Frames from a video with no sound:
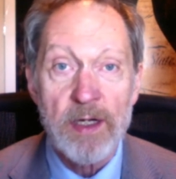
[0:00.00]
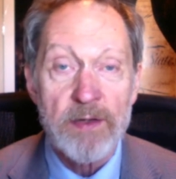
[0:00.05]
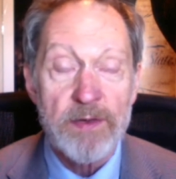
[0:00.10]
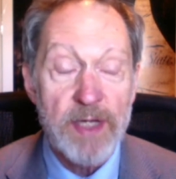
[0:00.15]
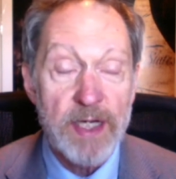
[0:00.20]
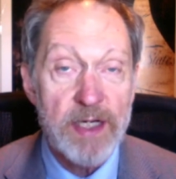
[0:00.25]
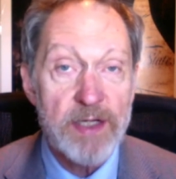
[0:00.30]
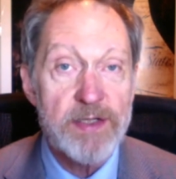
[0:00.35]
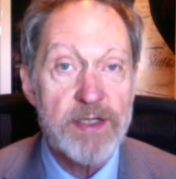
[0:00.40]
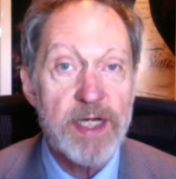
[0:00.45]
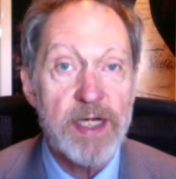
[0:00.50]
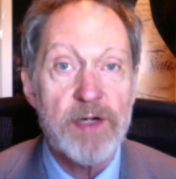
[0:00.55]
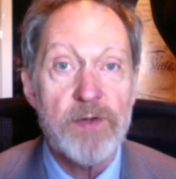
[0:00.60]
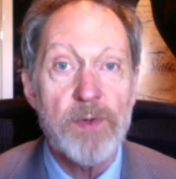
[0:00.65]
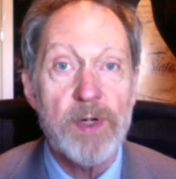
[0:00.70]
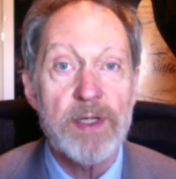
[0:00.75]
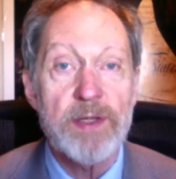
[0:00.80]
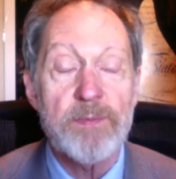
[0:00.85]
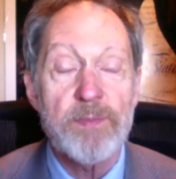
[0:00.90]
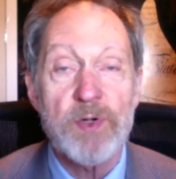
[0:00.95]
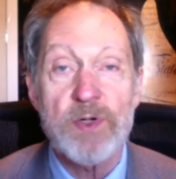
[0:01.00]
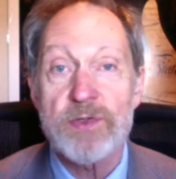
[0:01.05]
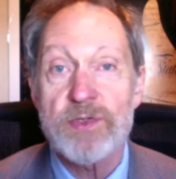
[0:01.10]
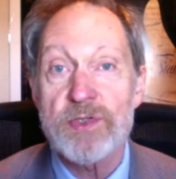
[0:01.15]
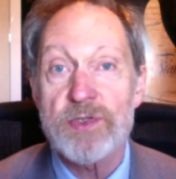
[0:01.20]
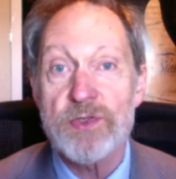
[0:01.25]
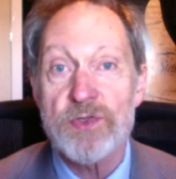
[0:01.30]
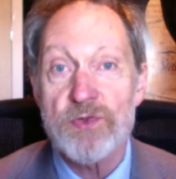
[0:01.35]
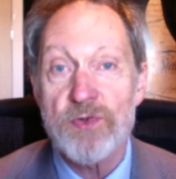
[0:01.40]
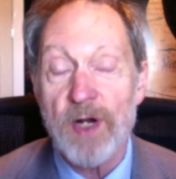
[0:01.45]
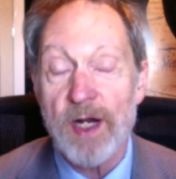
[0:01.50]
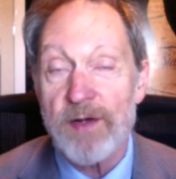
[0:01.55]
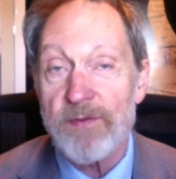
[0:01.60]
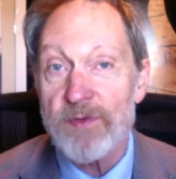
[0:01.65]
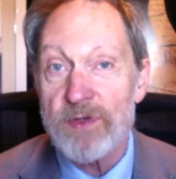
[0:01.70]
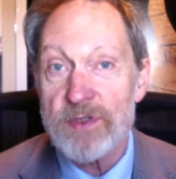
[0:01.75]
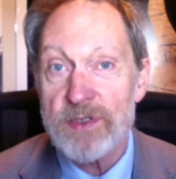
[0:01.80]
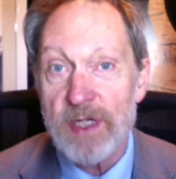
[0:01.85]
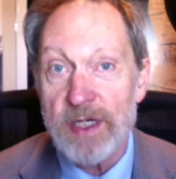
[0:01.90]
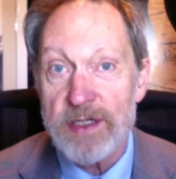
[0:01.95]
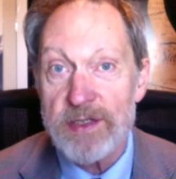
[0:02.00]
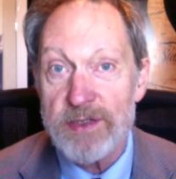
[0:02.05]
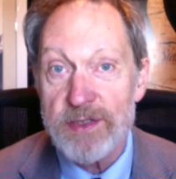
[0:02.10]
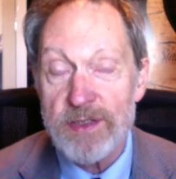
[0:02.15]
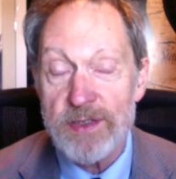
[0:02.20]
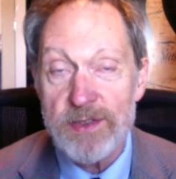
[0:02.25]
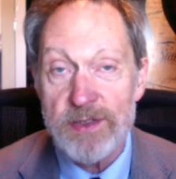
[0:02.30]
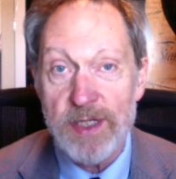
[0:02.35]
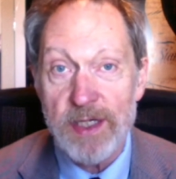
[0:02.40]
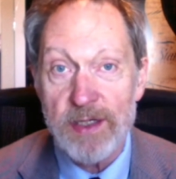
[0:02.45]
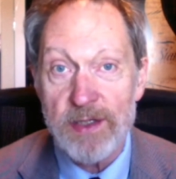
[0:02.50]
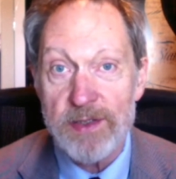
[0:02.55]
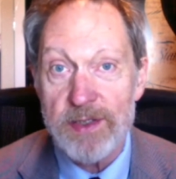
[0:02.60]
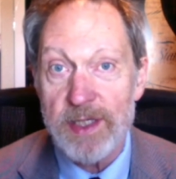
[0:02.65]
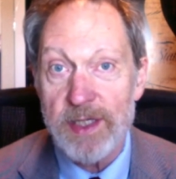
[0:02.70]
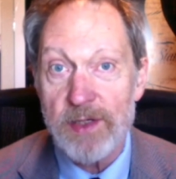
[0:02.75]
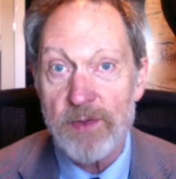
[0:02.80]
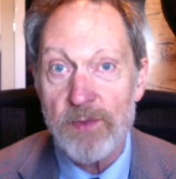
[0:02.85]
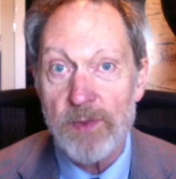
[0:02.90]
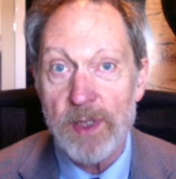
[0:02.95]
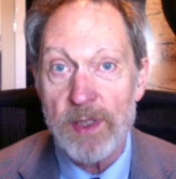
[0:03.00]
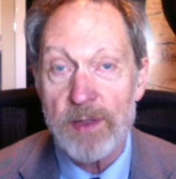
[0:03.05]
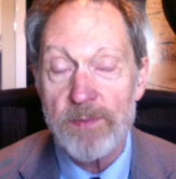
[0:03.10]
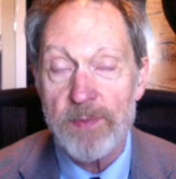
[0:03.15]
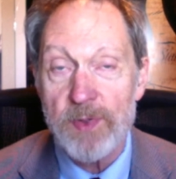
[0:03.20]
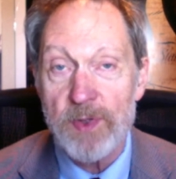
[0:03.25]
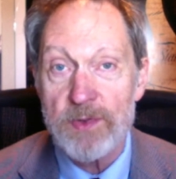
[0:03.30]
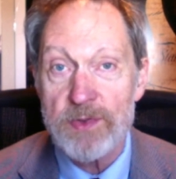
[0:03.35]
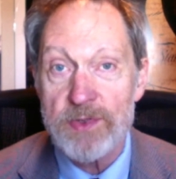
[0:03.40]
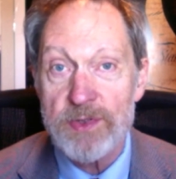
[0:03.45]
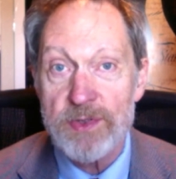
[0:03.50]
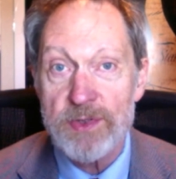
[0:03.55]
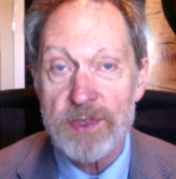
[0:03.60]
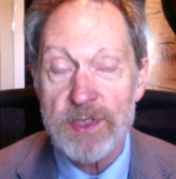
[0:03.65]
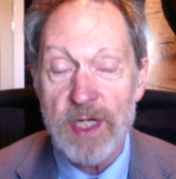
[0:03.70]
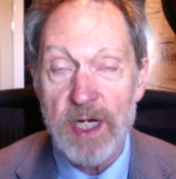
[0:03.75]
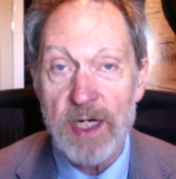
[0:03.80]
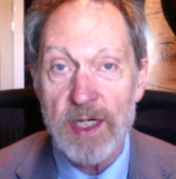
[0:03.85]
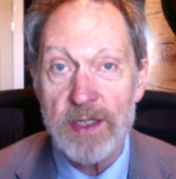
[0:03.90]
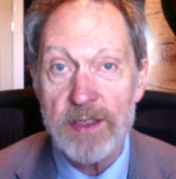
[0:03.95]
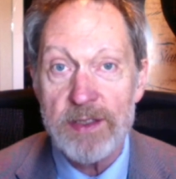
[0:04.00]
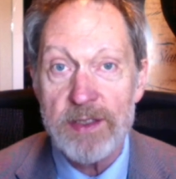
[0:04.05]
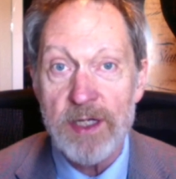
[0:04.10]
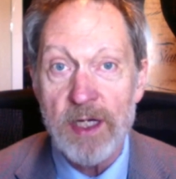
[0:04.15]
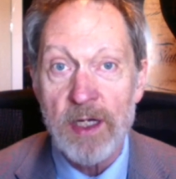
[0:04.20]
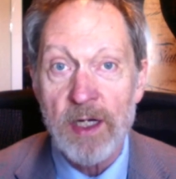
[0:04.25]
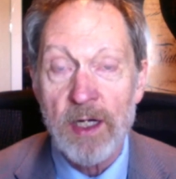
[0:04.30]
They could take away the person's driver's license. They could take away the person's gun.